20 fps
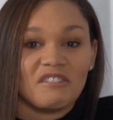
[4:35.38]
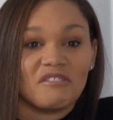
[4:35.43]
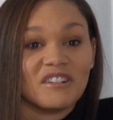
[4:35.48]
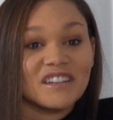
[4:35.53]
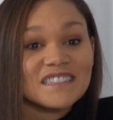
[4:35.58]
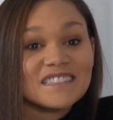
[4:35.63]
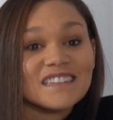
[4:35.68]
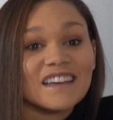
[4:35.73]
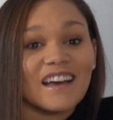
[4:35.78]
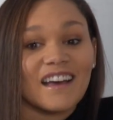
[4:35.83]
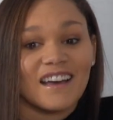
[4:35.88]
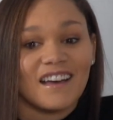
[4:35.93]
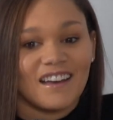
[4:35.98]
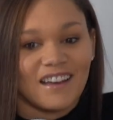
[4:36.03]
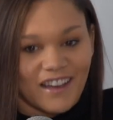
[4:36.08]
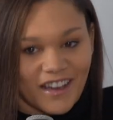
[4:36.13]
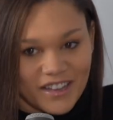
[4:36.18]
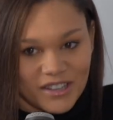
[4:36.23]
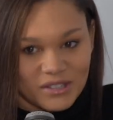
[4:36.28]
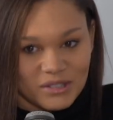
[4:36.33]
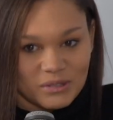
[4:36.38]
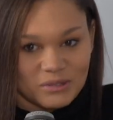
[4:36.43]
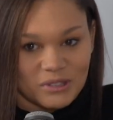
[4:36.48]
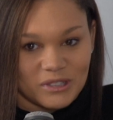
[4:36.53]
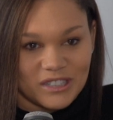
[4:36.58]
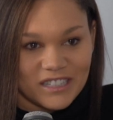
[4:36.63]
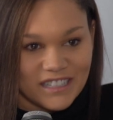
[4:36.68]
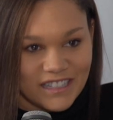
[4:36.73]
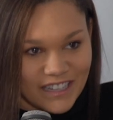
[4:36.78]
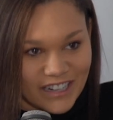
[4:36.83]
went to high
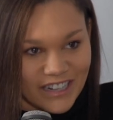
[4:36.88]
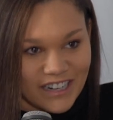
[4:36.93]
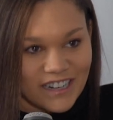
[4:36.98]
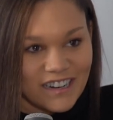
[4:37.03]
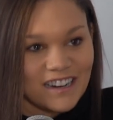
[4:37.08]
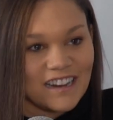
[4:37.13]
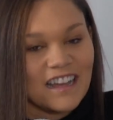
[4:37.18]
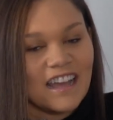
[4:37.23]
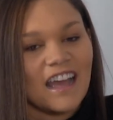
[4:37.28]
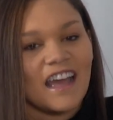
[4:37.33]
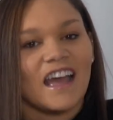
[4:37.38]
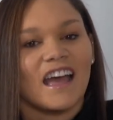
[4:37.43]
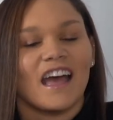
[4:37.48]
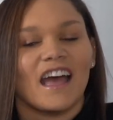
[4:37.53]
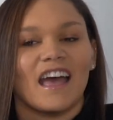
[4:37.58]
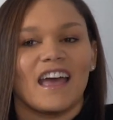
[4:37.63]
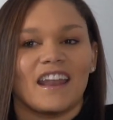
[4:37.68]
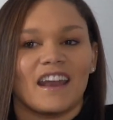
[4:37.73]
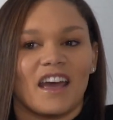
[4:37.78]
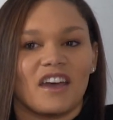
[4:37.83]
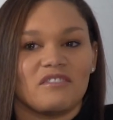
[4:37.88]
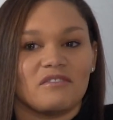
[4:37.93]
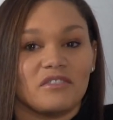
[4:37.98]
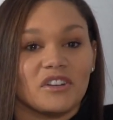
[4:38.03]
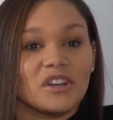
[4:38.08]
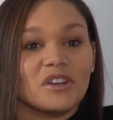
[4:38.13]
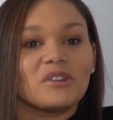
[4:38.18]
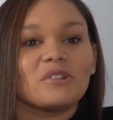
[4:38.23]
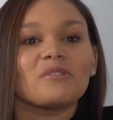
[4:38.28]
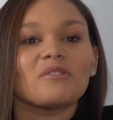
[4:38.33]
school here, and I'm
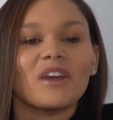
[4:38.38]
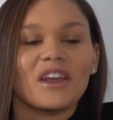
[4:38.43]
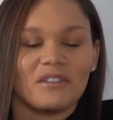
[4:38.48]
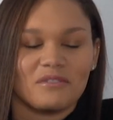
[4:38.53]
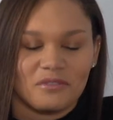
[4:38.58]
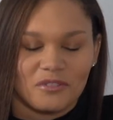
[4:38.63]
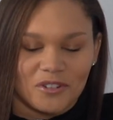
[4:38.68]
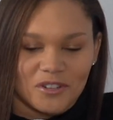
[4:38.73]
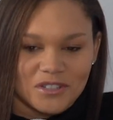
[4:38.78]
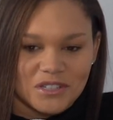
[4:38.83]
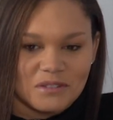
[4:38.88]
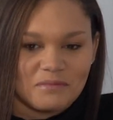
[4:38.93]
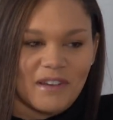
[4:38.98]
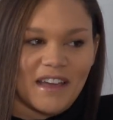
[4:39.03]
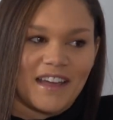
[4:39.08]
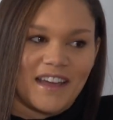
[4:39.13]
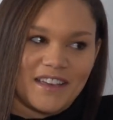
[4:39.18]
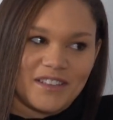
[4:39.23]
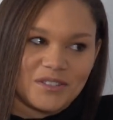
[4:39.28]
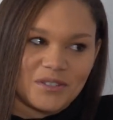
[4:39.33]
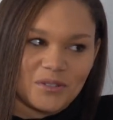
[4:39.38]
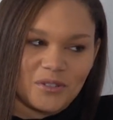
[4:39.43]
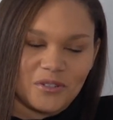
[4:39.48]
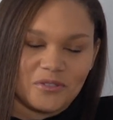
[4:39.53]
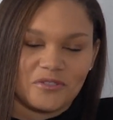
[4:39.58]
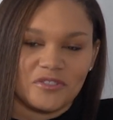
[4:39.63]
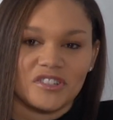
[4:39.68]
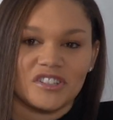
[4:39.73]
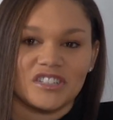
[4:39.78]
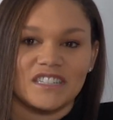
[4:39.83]
very grateful to my high
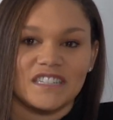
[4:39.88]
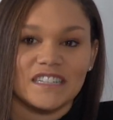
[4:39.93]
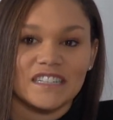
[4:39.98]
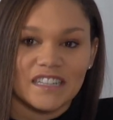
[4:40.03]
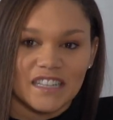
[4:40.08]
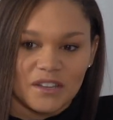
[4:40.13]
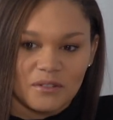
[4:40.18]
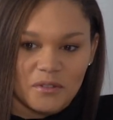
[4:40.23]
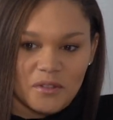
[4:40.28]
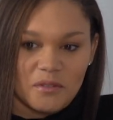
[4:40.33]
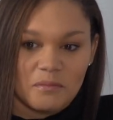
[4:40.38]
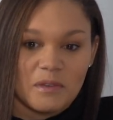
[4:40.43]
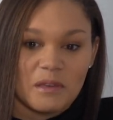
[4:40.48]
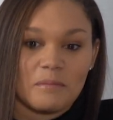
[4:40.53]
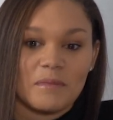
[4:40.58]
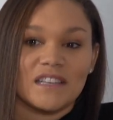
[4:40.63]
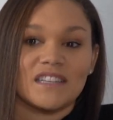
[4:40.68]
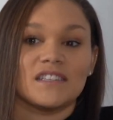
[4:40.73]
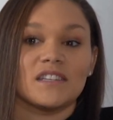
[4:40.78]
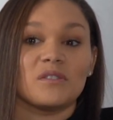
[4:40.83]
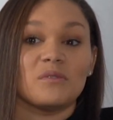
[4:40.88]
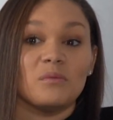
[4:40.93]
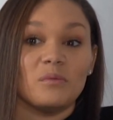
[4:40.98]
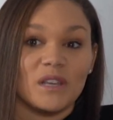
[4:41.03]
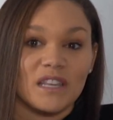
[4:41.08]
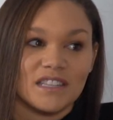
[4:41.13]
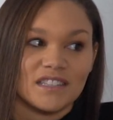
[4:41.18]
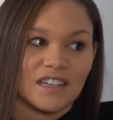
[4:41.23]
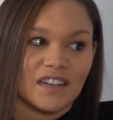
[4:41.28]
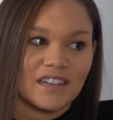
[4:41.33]
school for dealing with me missing
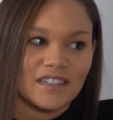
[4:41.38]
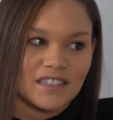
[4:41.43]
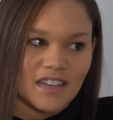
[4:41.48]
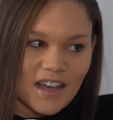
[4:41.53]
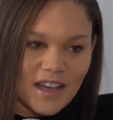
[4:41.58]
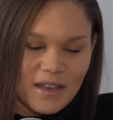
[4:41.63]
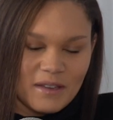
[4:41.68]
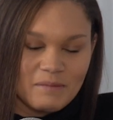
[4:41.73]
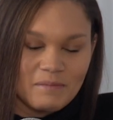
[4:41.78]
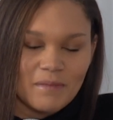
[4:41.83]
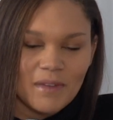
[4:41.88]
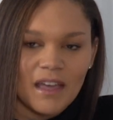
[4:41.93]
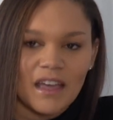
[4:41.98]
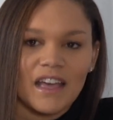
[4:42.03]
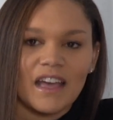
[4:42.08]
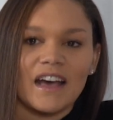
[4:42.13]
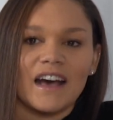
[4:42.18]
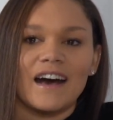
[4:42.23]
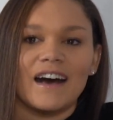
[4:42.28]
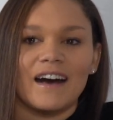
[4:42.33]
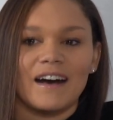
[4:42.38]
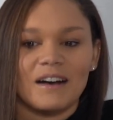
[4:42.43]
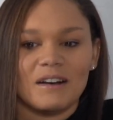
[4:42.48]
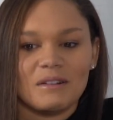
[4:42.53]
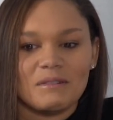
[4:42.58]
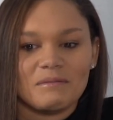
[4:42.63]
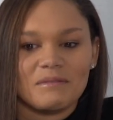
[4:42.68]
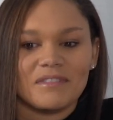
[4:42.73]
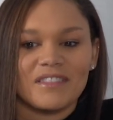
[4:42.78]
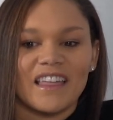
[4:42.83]
weeks at a time.
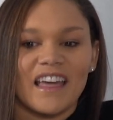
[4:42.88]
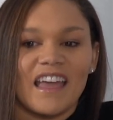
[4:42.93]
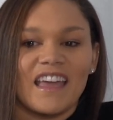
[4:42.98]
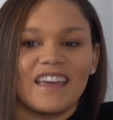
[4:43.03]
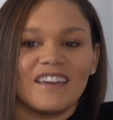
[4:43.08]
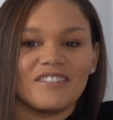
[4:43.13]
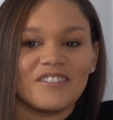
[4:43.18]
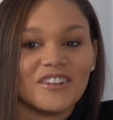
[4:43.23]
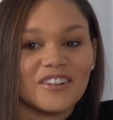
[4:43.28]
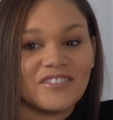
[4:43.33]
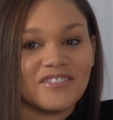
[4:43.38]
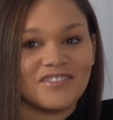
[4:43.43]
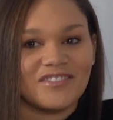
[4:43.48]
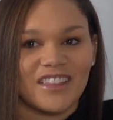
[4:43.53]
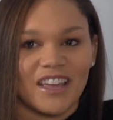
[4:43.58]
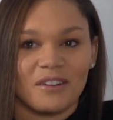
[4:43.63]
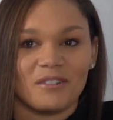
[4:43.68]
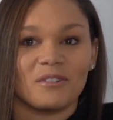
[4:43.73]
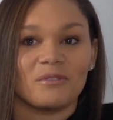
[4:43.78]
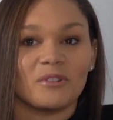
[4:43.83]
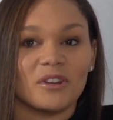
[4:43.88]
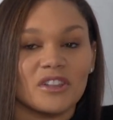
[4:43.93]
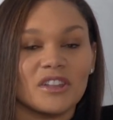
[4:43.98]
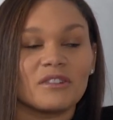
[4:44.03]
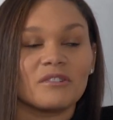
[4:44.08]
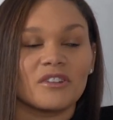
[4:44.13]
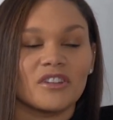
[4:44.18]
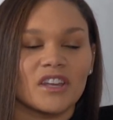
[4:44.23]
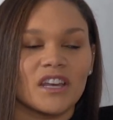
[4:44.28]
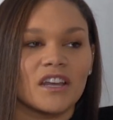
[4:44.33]
They were
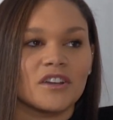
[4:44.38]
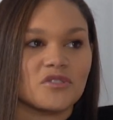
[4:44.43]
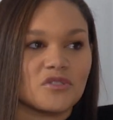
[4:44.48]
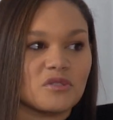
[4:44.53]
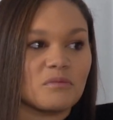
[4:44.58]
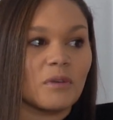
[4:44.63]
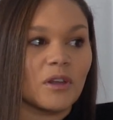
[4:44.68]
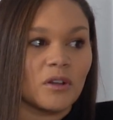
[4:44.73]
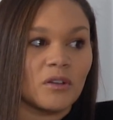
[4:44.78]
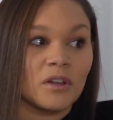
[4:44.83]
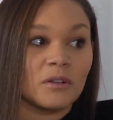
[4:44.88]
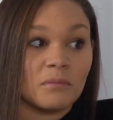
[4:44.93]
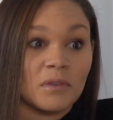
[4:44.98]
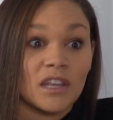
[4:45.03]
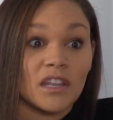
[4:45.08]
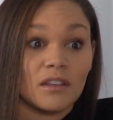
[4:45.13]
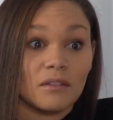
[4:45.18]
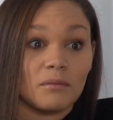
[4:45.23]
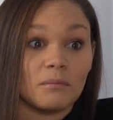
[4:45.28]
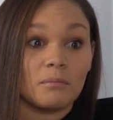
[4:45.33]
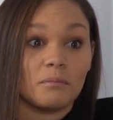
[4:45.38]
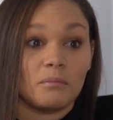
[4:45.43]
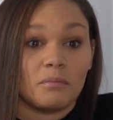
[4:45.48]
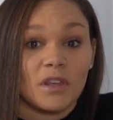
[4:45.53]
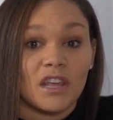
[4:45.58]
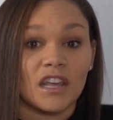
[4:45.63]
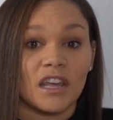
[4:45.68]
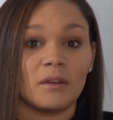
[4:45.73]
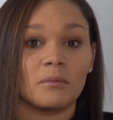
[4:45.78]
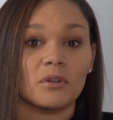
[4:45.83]
really, really instrumental in me
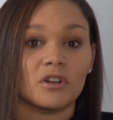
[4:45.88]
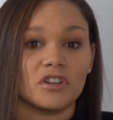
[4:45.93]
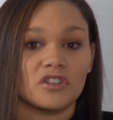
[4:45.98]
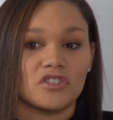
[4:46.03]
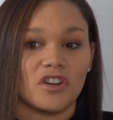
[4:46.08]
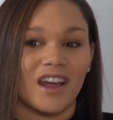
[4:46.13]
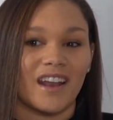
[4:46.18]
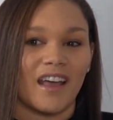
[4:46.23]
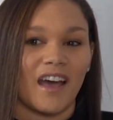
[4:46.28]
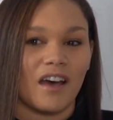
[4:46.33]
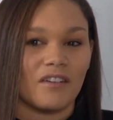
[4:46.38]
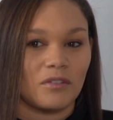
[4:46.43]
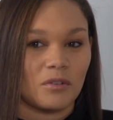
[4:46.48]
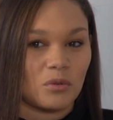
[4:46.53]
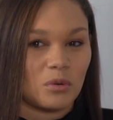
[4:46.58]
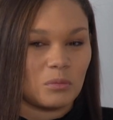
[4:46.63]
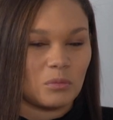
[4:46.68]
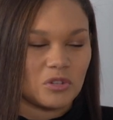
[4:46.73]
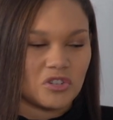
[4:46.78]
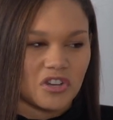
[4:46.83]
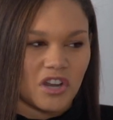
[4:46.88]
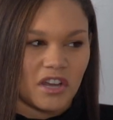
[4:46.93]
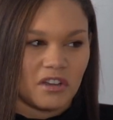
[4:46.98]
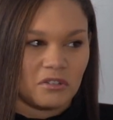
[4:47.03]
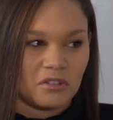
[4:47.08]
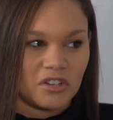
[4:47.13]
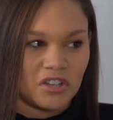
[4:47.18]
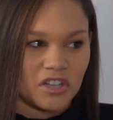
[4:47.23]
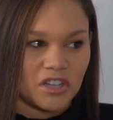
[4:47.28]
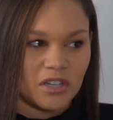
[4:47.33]
being able to try to have a normal
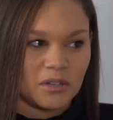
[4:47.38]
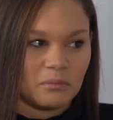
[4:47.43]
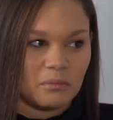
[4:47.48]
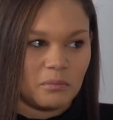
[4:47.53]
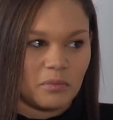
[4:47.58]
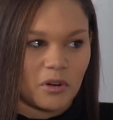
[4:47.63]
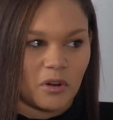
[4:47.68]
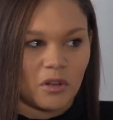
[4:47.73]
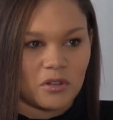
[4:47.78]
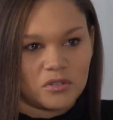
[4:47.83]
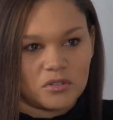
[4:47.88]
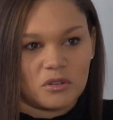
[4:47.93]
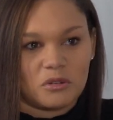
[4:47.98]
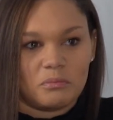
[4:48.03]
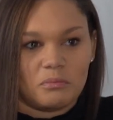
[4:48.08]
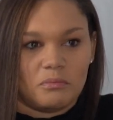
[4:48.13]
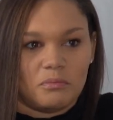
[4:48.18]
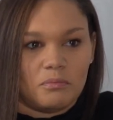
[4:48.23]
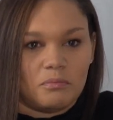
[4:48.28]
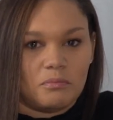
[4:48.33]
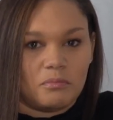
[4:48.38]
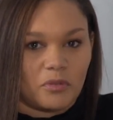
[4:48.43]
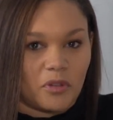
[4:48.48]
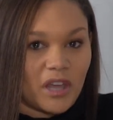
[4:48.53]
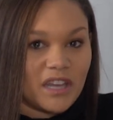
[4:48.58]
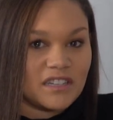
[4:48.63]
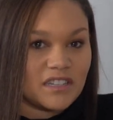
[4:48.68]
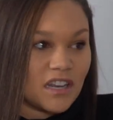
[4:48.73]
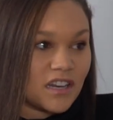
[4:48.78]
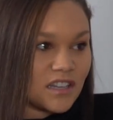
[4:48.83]
childhood, but also
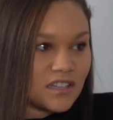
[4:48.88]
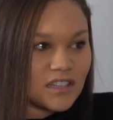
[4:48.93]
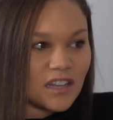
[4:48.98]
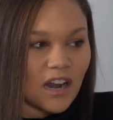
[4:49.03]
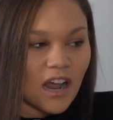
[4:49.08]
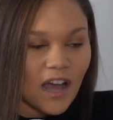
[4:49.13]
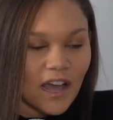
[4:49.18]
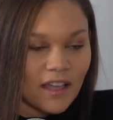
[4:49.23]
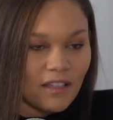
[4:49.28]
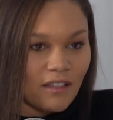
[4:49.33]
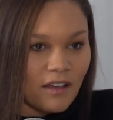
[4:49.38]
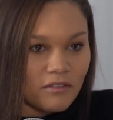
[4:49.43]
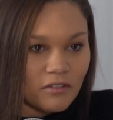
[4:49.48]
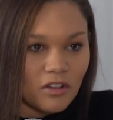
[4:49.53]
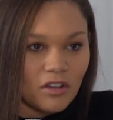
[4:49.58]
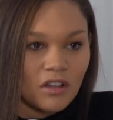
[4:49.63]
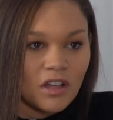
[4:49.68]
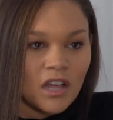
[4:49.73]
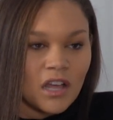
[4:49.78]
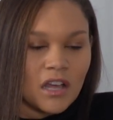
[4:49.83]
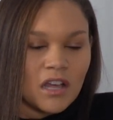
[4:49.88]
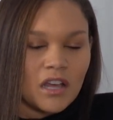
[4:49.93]
play tennis at a high level.